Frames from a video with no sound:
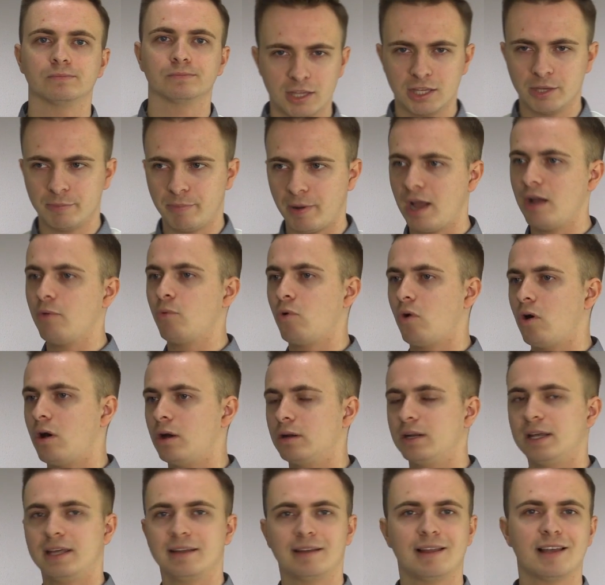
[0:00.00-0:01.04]
You buy
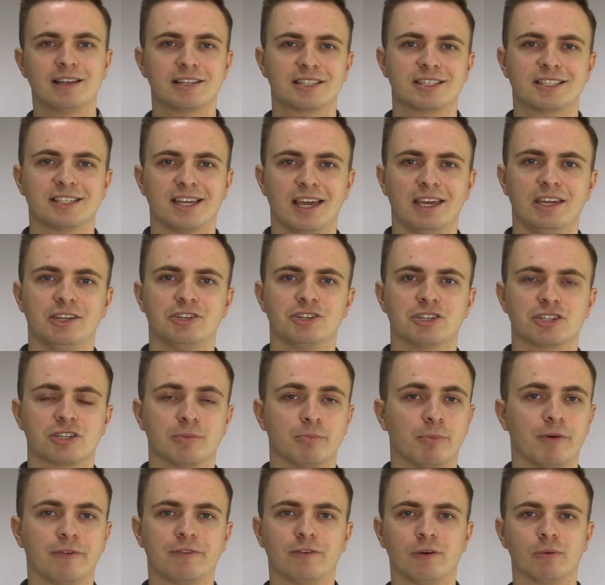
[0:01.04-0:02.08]
one, it lasts ages
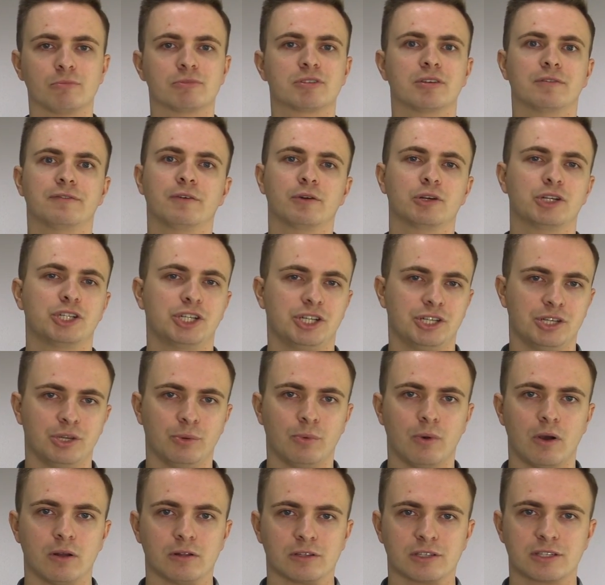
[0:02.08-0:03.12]
and performs the function you
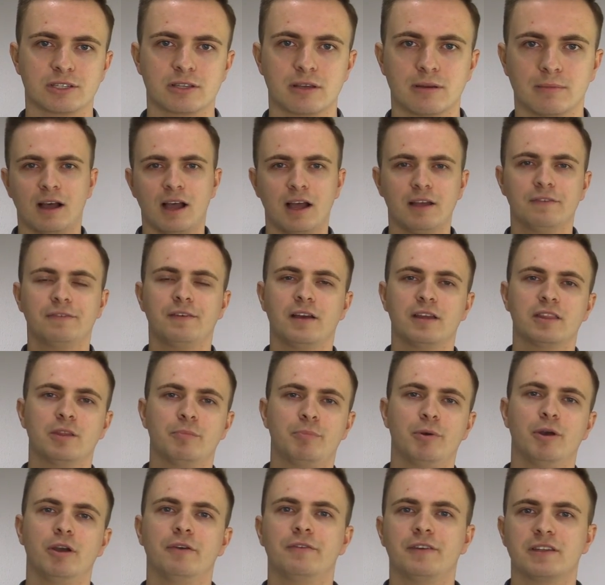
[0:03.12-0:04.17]
want. I find them
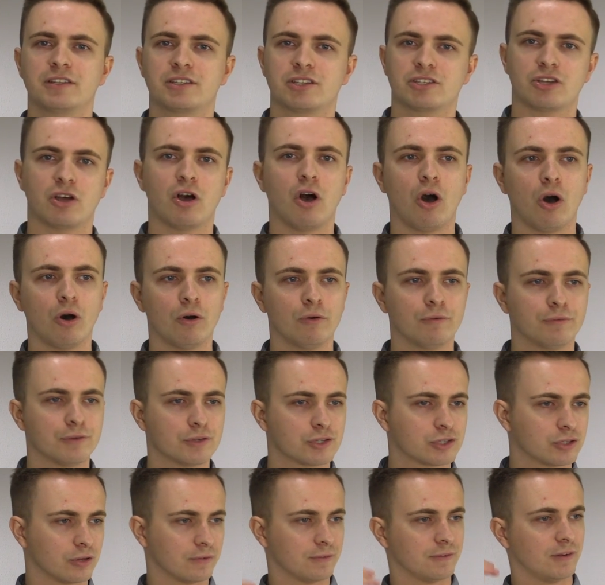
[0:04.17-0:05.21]
perfect as a whole for
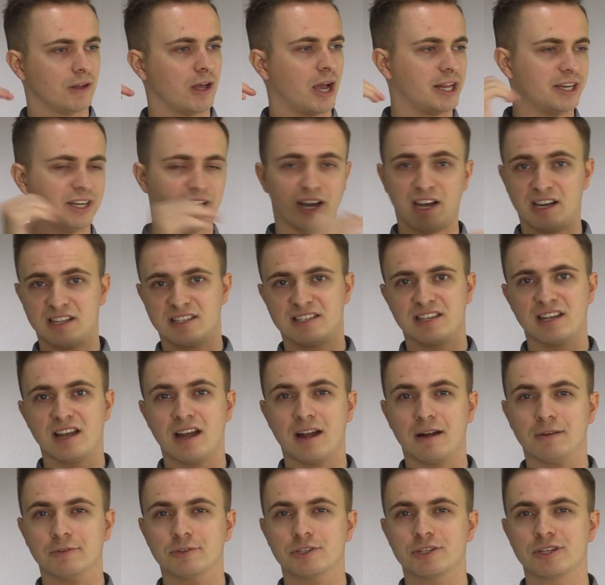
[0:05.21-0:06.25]
stuff like nights
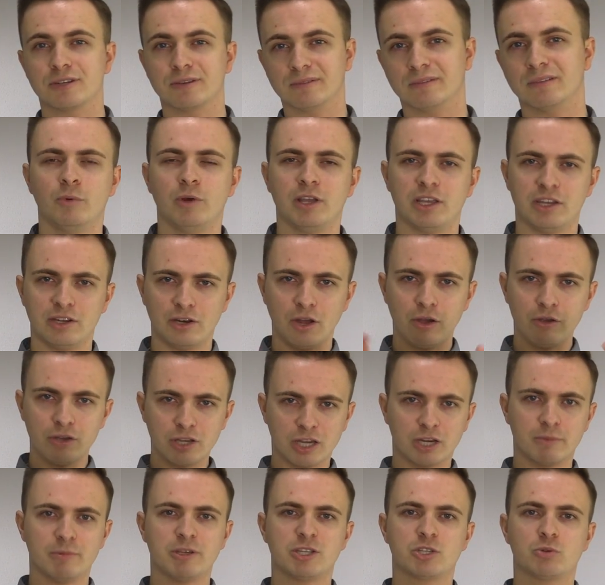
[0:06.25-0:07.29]
out, where you know you're
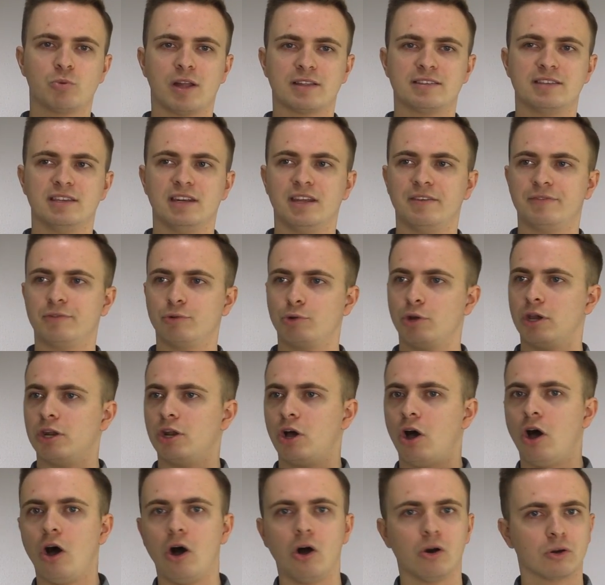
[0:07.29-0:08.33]
going to be sweating if you're in a
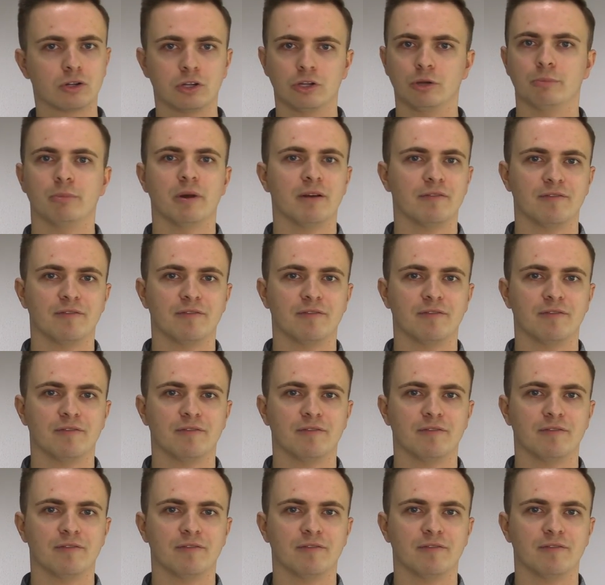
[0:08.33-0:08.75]
hot club